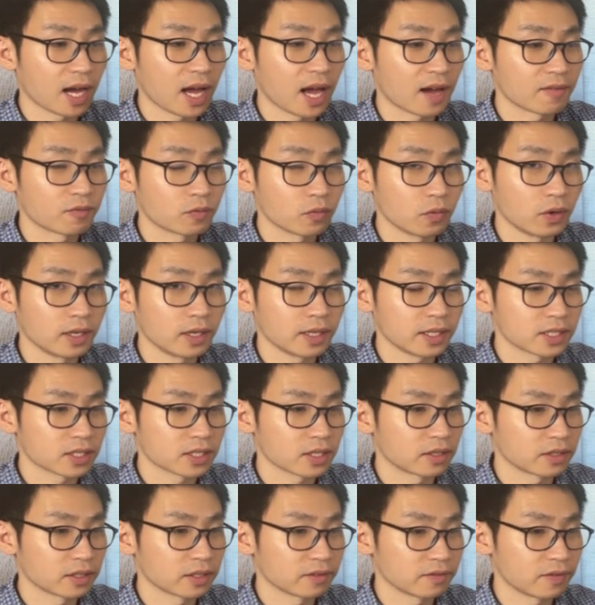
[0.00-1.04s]
I have one
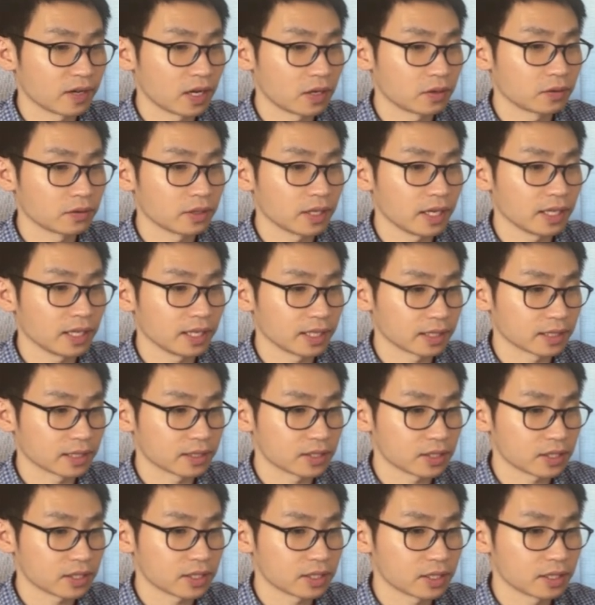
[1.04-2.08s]
SRT file in
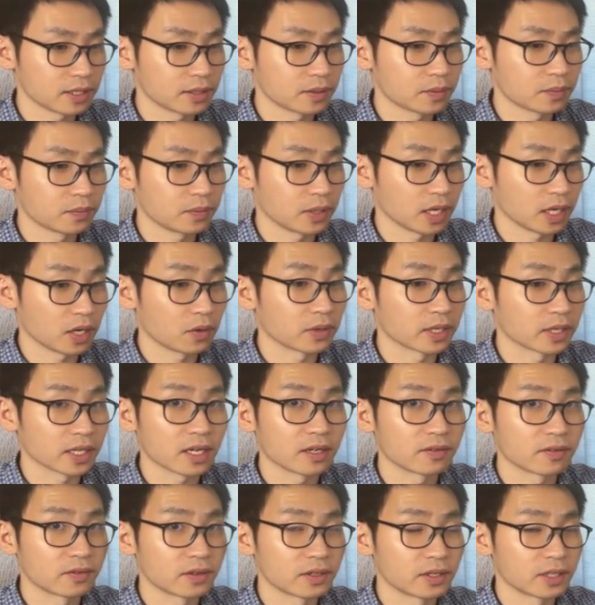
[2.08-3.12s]
English, but I want to
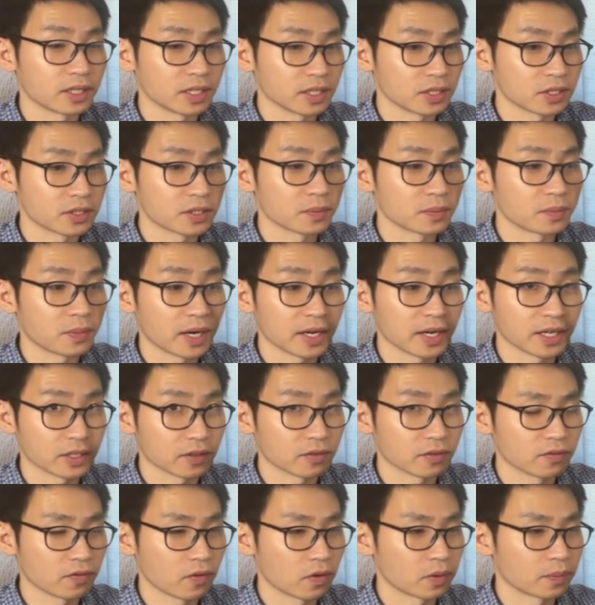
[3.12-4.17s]
convert into a
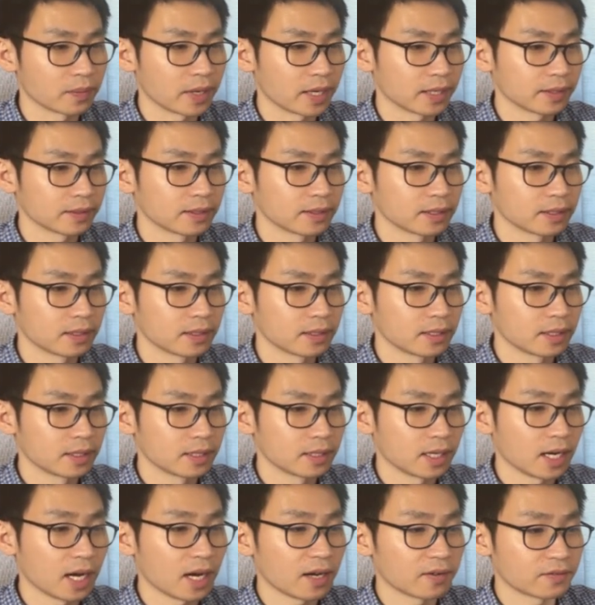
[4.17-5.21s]
bilingual format.
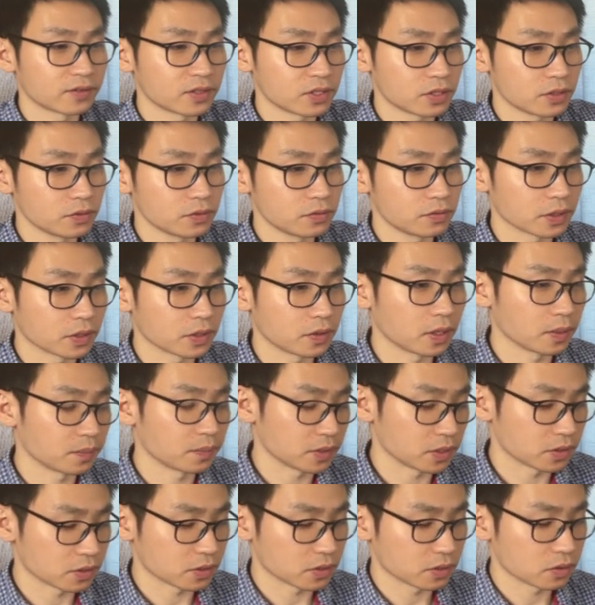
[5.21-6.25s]
I have two
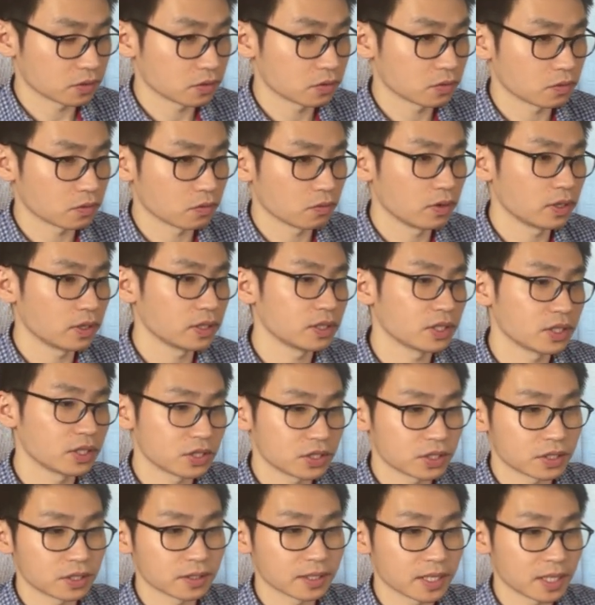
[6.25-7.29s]
requirements. One
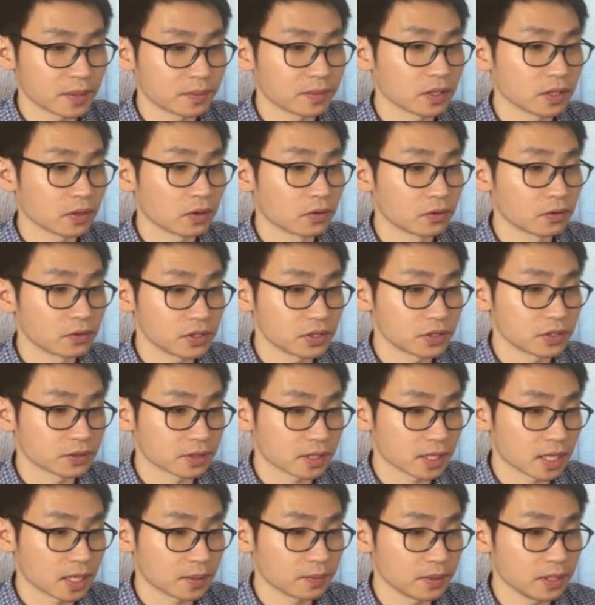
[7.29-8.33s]
is to keep the
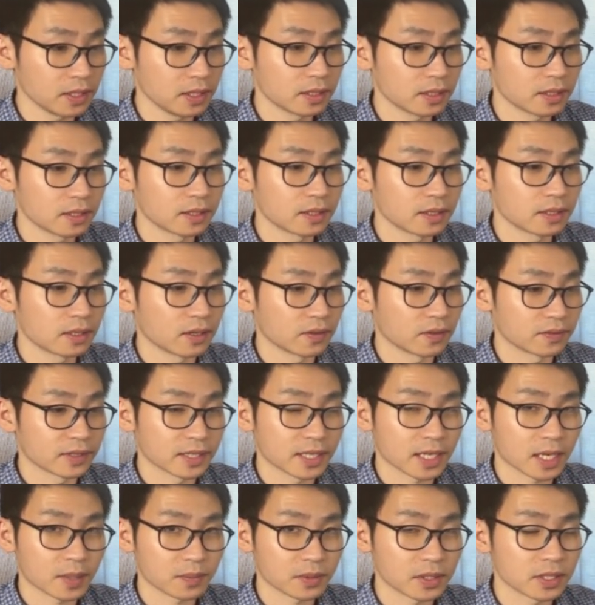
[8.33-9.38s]
original timing of the
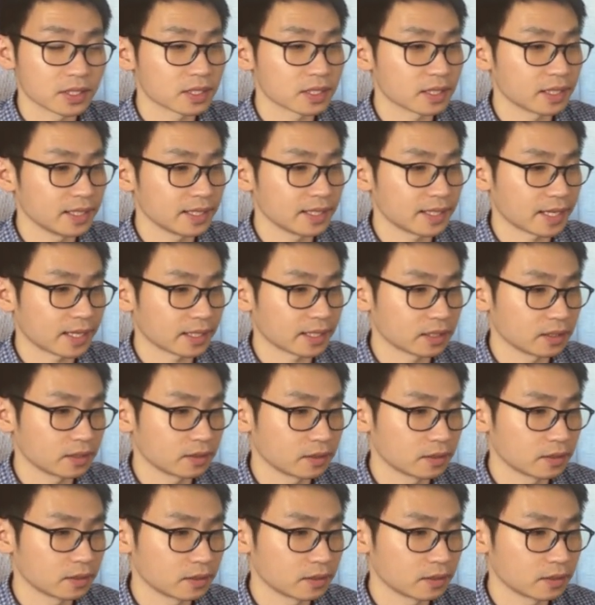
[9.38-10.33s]
captions intact.